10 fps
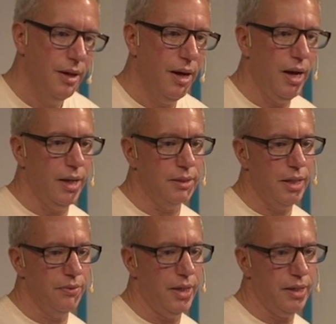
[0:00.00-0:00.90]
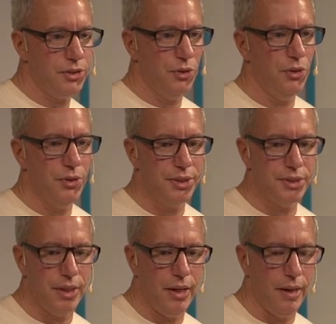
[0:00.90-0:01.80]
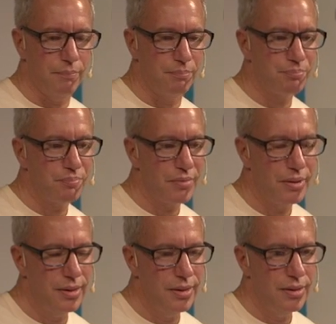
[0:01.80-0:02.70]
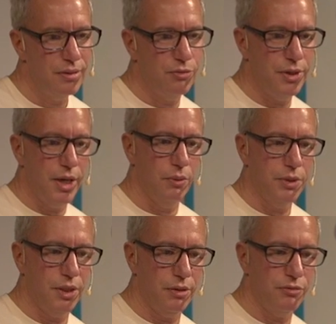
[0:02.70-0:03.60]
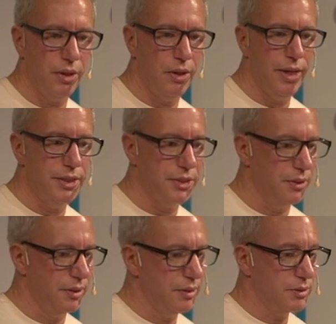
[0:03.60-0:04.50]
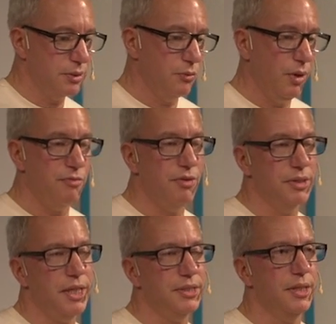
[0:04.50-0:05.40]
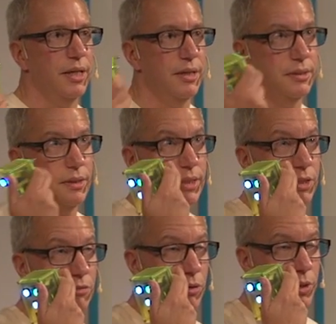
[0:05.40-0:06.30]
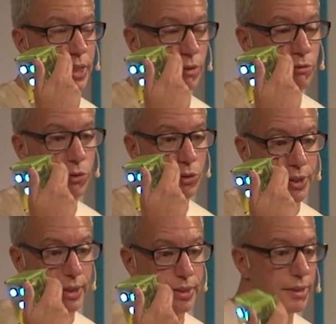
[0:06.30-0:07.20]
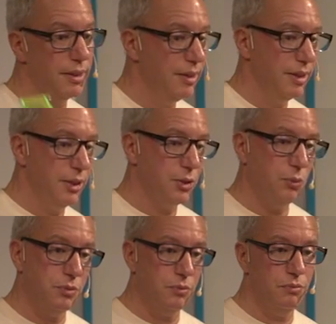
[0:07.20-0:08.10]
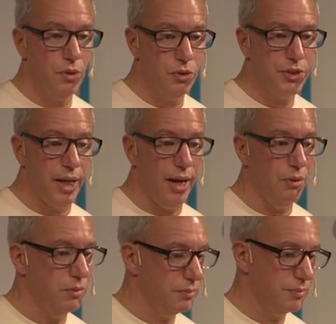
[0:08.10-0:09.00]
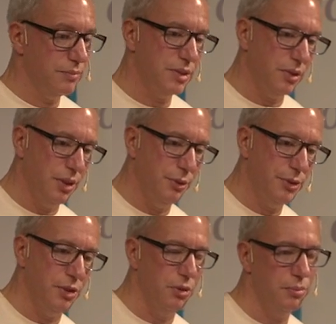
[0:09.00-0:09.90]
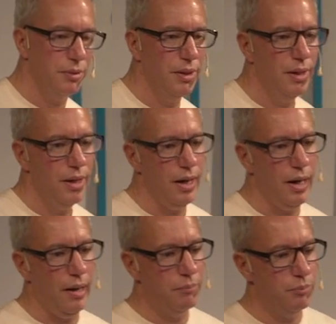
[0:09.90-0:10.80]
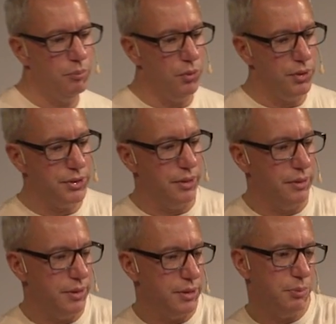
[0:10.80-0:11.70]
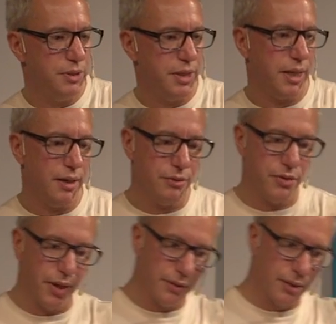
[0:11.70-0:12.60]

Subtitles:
And then I saw this video with Jonathan Glazer, and it's a really fantastic interview that Channel 4 did. You should hunt it out. It's on YouTube. But there's a particular thing